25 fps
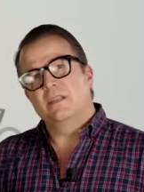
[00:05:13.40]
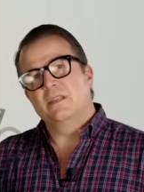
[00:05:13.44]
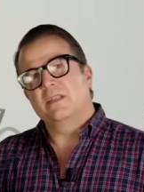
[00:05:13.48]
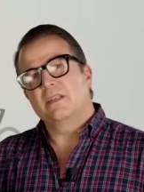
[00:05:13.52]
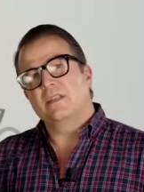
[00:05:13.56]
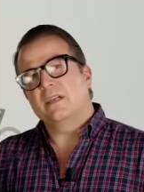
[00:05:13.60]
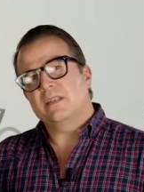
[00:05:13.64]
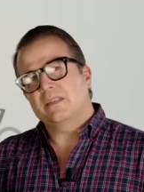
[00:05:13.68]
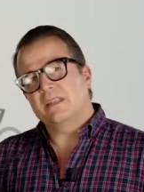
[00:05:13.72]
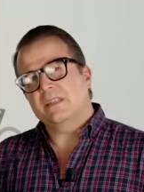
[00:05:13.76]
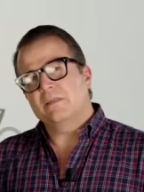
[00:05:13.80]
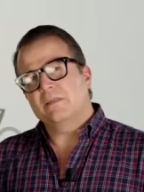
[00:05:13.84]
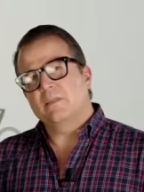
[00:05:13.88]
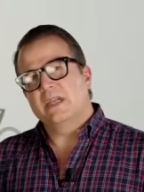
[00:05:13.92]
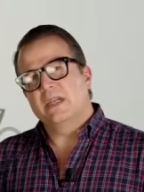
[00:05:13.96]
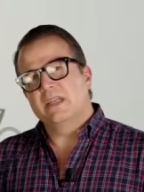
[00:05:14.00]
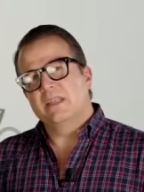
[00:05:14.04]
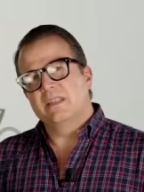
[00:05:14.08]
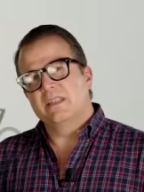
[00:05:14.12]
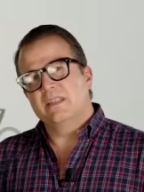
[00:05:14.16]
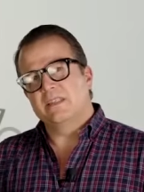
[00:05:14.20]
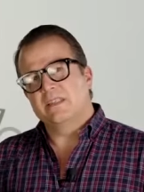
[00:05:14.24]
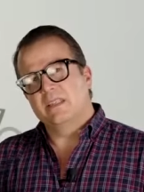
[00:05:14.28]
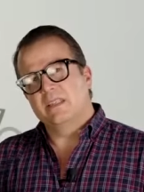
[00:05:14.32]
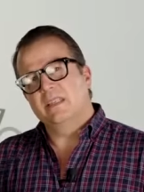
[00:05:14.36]

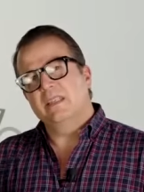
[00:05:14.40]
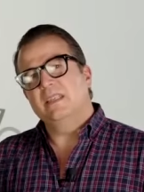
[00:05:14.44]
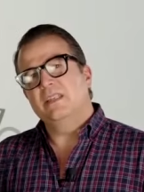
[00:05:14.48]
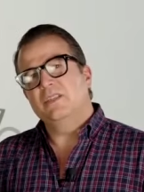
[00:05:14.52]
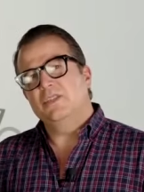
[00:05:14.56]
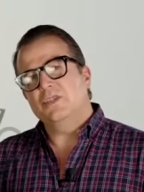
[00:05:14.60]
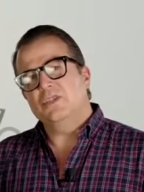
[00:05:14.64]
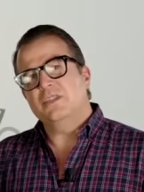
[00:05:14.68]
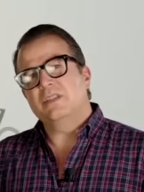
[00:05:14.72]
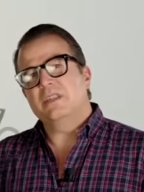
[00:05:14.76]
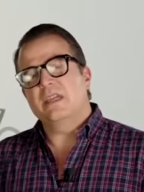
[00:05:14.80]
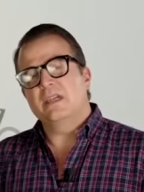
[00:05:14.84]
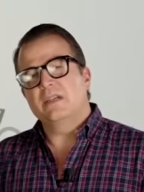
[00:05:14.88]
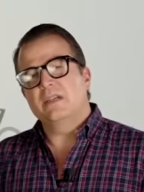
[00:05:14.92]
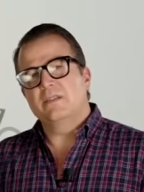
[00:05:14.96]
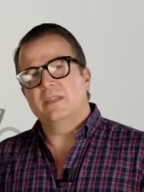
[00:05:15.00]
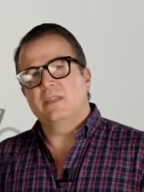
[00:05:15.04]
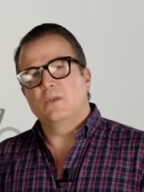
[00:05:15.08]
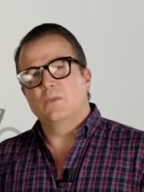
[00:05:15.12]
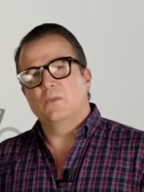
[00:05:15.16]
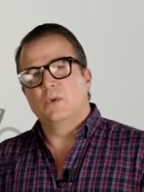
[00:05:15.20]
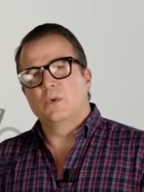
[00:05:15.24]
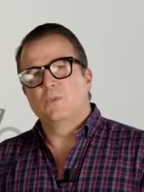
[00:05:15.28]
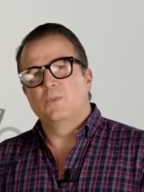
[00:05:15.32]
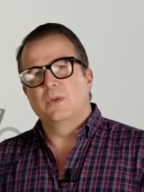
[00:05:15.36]
customized to each town that
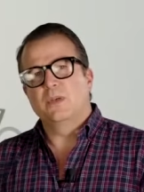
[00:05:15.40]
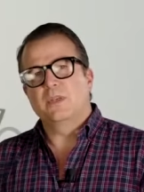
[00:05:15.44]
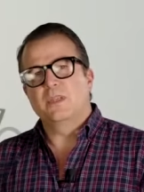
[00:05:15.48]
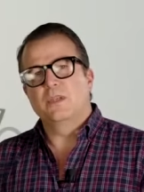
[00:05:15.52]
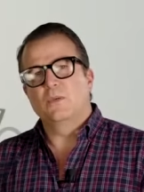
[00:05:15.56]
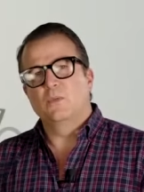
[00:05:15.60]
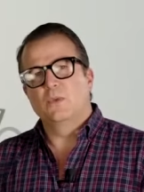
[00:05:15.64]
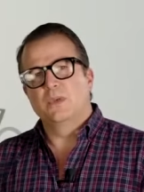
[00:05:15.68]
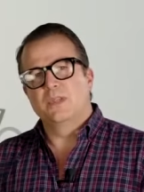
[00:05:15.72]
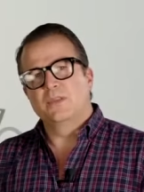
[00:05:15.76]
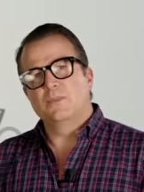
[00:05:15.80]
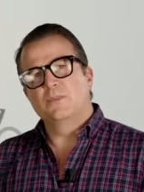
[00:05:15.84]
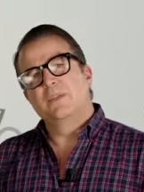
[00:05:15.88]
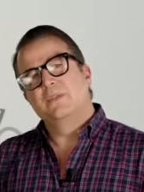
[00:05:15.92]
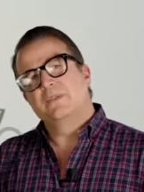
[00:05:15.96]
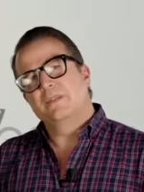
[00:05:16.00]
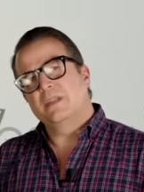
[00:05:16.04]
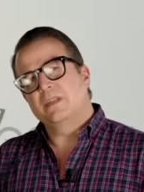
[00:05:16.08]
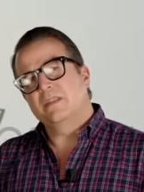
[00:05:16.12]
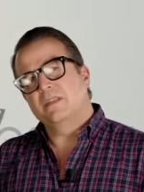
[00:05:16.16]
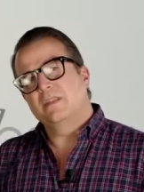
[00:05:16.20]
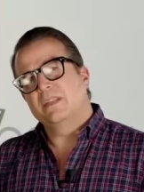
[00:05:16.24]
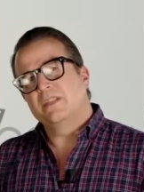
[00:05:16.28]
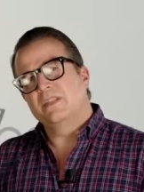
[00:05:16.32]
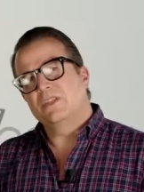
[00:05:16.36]
we're working with. We've
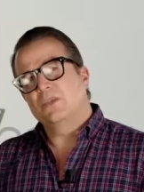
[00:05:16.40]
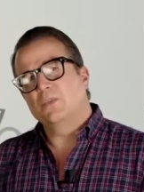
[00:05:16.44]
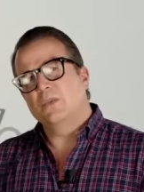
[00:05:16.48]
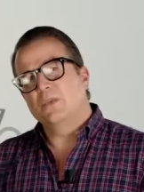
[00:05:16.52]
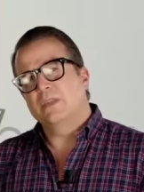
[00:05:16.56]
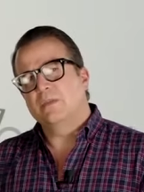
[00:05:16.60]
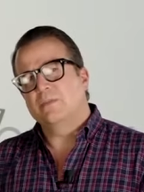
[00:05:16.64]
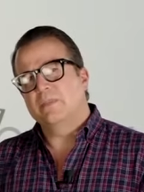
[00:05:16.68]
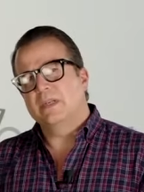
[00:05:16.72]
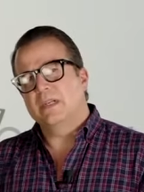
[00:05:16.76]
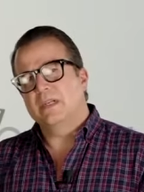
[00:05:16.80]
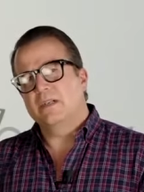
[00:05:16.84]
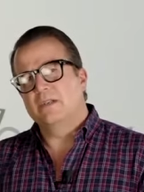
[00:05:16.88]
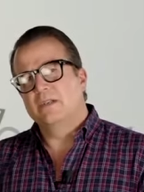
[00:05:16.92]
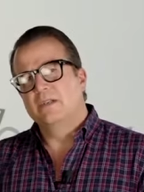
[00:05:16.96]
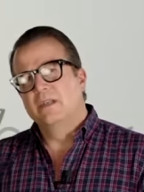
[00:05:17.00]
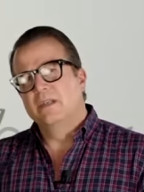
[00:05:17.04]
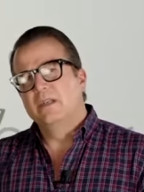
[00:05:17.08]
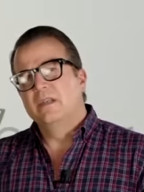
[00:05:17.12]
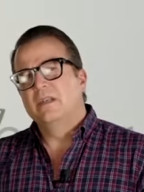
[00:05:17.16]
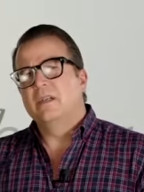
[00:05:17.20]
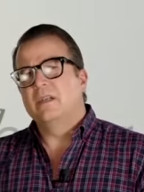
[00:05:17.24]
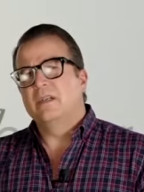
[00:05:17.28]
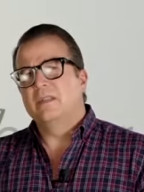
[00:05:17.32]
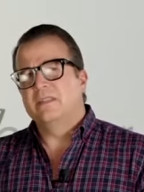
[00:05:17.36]
done this with about
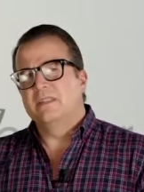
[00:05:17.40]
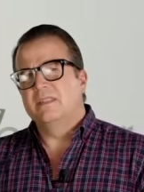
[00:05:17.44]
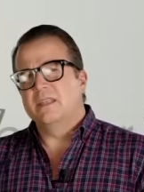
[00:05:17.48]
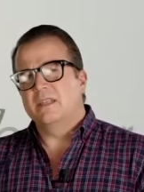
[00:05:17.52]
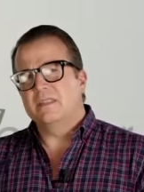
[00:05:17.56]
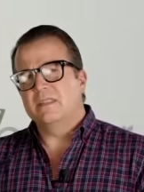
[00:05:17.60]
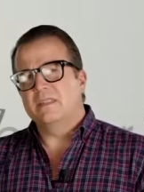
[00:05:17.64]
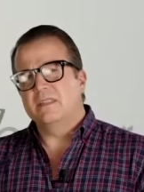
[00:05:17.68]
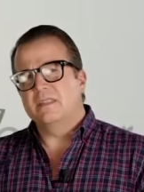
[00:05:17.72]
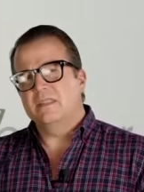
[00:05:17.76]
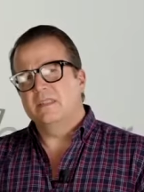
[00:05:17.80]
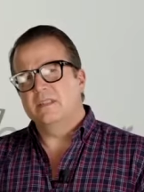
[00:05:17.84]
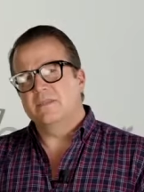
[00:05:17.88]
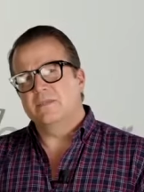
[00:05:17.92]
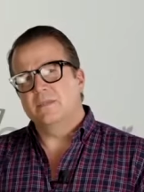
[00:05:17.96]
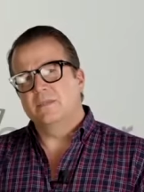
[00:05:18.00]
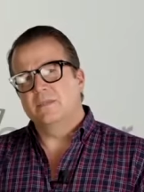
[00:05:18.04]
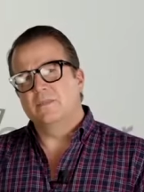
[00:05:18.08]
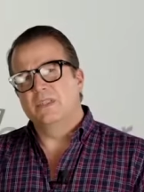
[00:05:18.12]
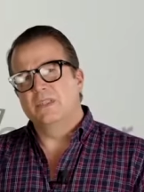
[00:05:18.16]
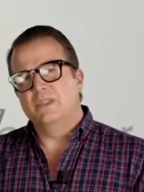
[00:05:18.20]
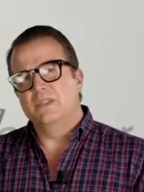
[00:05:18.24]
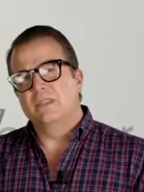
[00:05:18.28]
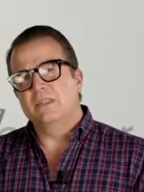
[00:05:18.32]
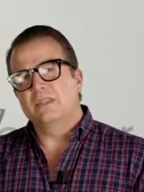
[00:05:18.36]
a dozen different
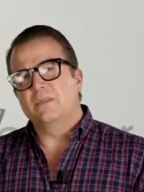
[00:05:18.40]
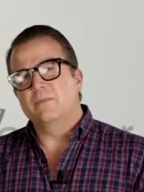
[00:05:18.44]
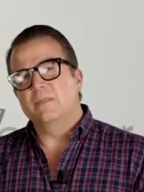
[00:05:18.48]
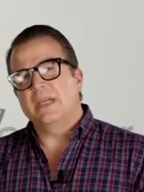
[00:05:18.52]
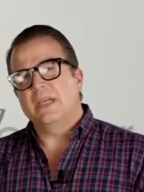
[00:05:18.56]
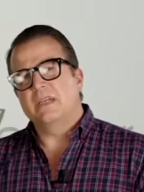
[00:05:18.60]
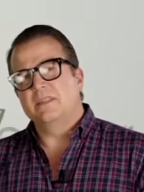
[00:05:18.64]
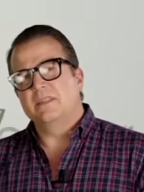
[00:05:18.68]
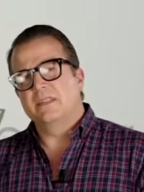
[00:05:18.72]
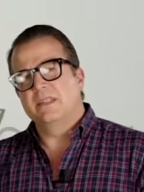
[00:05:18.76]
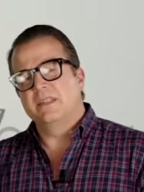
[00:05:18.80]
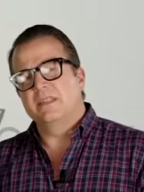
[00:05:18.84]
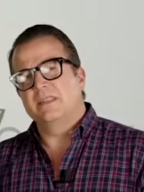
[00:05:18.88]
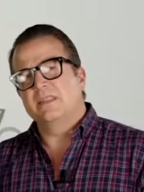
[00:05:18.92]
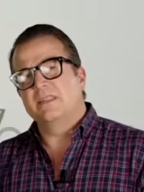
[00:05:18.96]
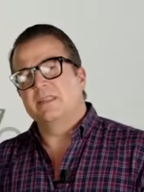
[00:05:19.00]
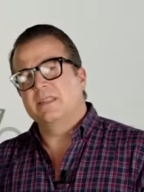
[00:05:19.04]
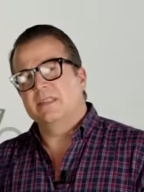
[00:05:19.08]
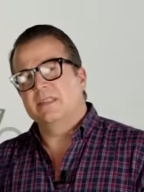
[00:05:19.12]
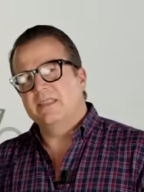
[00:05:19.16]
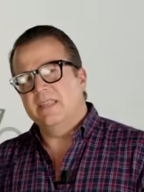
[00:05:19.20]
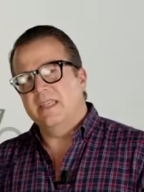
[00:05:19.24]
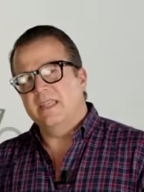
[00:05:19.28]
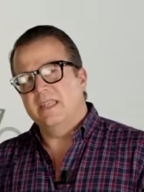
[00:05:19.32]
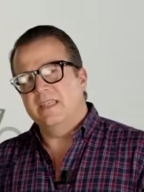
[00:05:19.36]
municipalities to
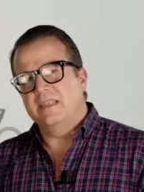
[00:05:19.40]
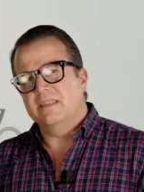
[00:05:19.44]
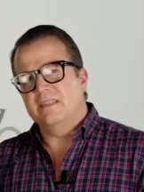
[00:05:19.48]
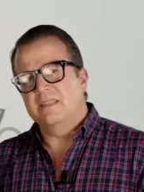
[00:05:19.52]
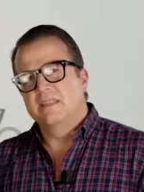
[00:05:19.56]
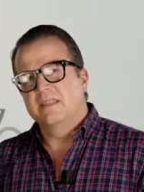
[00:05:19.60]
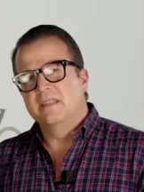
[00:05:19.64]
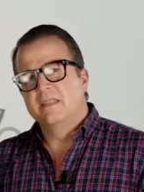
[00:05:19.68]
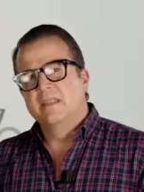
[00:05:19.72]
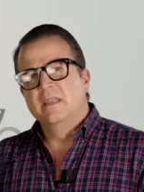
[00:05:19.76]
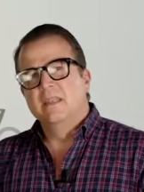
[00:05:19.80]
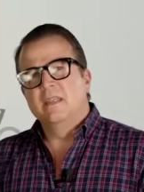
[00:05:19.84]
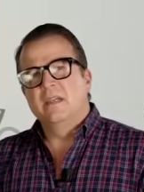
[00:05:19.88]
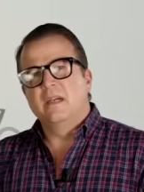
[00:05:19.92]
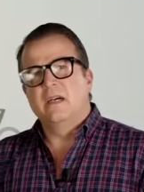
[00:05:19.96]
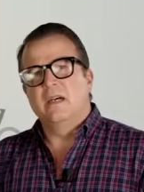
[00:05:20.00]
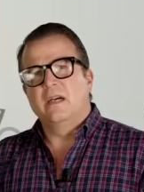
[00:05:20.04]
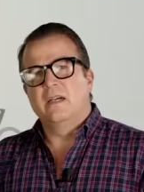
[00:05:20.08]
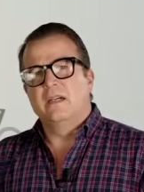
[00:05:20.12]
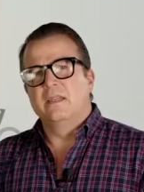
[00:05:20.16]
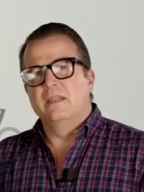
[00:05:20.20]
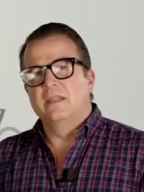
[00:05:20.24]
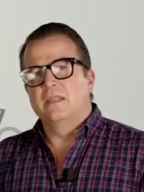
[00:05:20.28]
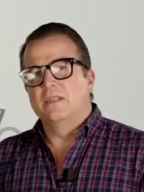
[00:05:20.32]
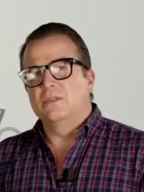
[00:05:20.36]
date uh,
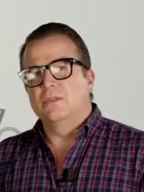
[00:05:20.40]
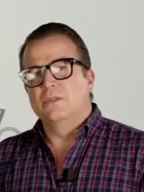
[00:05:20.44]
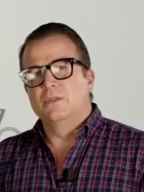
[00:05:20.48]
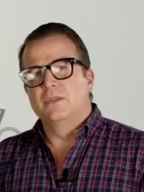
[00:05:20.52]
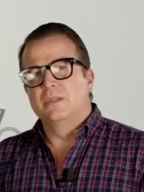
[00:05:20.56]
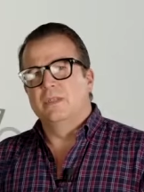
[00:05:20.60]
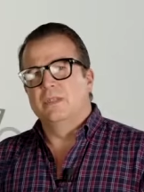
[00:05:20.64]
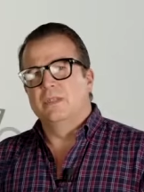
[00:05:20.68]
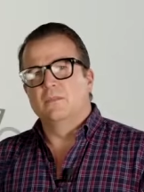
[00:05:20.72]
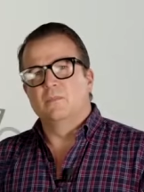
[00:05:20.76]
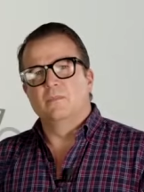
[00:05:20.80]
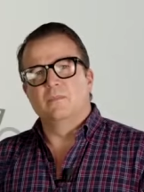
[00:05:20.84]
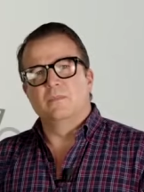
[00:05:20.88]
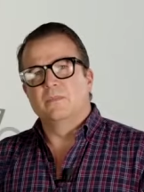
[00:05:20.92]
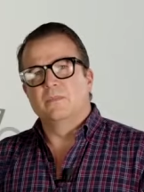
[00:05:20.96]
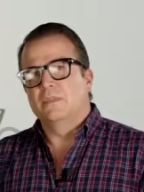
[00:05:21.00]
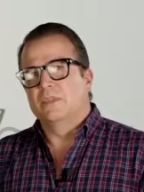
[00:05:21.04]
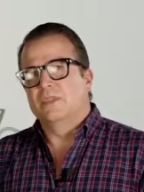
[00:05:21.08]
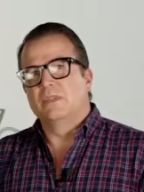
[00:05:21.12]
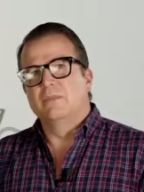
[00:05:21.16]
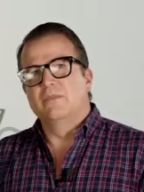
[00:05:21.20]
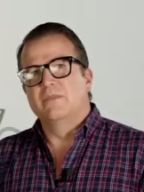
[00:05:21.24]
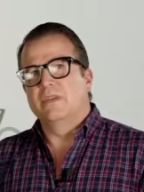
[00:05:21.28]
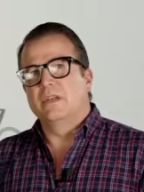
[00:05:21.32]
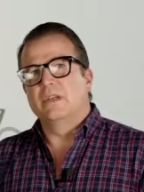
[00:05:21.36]
including
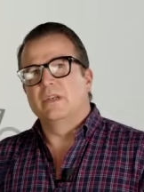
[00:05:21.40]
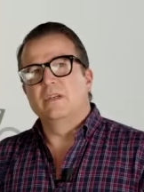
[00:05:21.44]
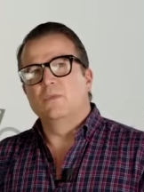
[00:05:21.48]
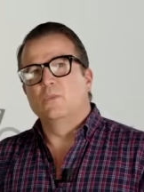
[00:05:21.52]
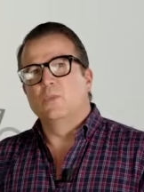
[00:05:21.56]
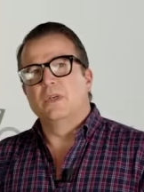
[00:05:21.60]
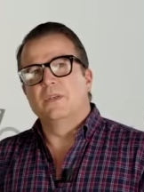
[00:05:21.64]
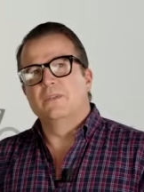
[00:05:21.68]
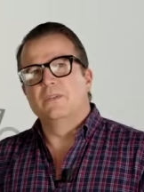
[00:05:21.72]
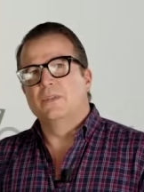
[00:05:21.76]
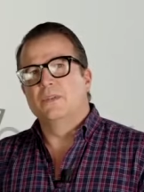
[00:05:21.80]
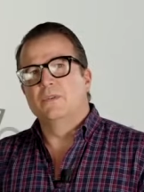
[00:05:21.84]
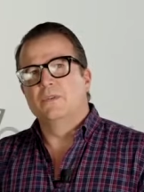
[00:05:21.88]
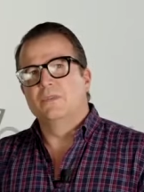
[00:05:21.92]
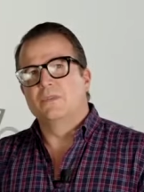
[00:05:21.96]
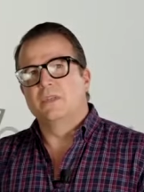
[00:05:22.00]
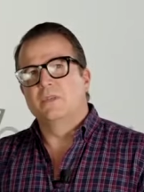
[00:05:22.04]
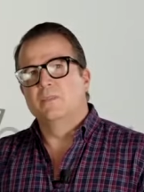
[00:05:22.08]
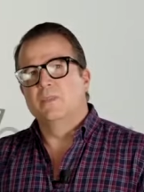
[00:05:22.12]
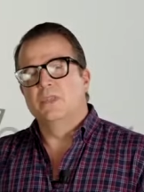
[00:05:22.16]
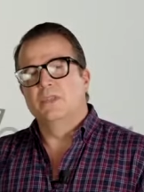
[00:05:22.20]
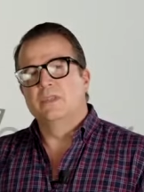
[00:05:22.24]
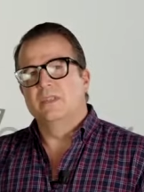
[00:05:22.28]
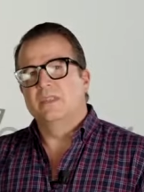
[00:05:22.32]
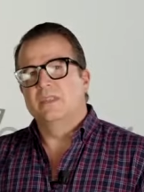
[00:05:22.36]
some very well-known
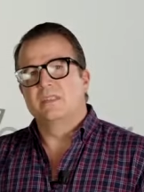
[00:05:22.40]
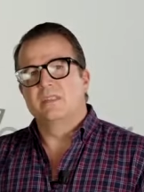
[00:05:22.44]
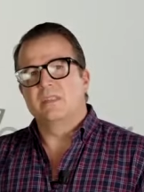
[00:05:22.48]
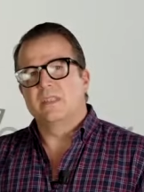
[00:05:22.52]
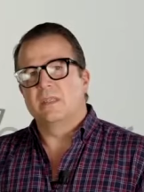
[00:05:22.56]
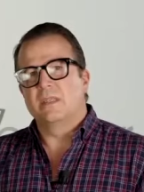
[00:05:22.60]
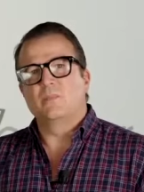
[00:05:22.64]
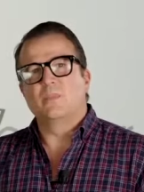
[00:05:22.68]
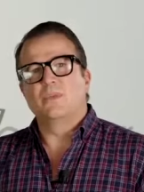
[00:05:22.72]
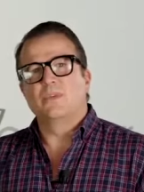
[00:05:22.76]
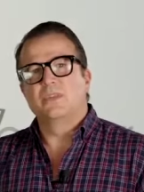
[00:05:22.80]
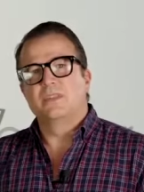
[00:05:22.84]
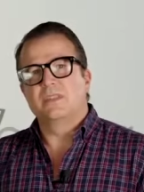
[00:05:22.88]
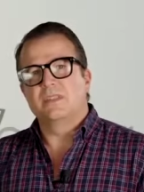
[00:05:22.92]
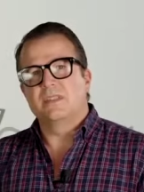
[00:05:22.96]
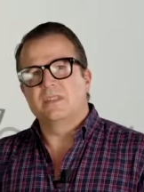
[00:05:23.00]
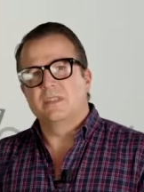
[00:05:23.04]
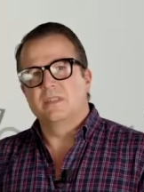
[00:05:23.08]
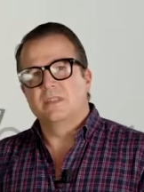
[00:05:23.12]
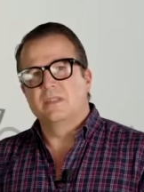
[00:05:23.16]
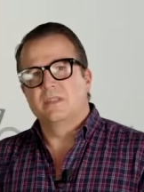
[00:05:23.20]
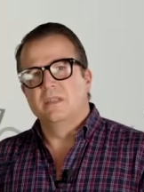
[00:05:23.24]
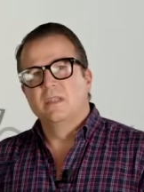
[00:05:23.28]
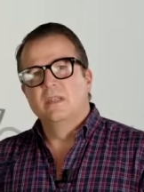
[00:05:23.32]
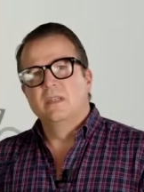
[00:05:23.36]
communities like
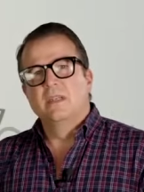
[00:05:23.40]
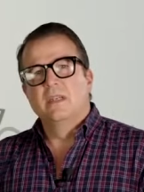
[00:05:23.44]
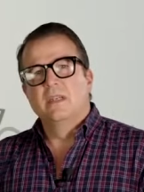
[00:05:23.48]
Princeton,